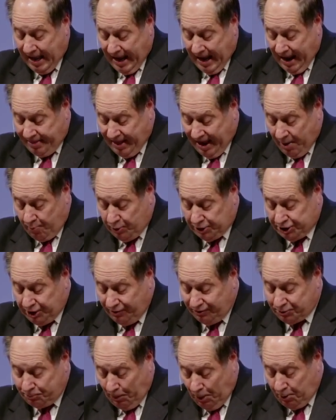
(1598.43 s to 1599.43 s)
and that which ye
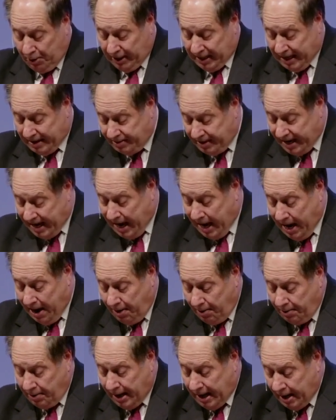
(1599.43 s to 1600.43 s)
have spoken in the
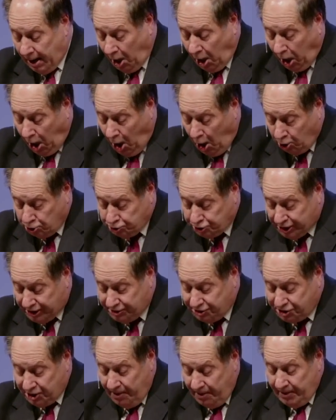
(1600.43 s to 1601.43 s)
ear in
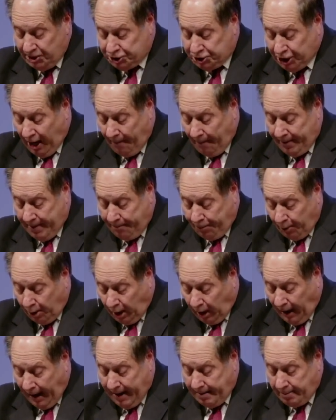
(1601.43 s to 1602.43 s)
closets shall be
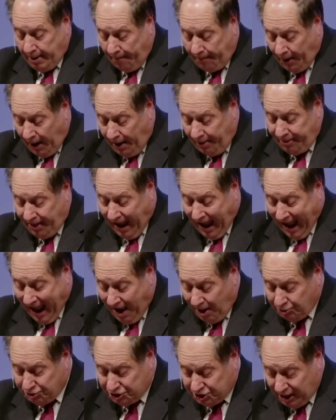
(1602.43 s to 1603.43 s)
proclaimed upon the
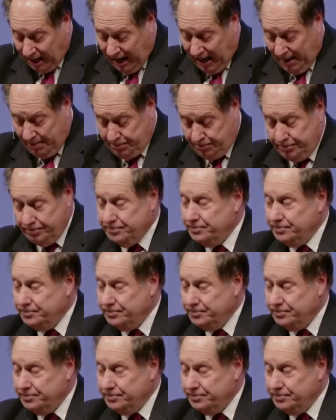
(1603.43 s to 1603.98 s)
housetop.